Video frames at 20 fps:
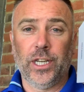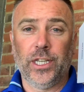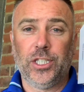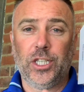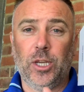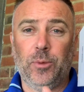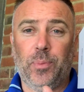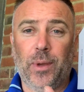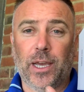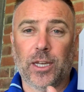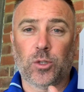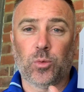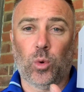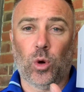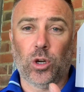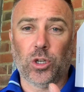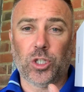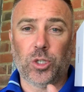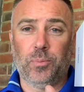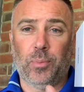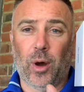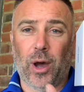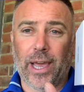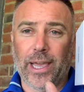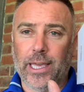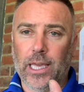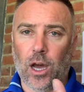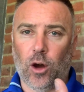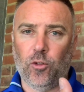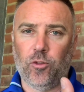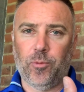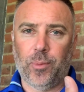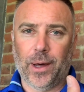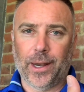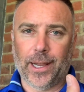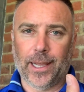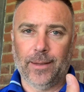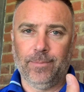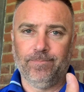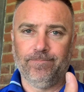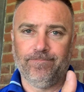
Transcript: GPS watch by GolfBuddy.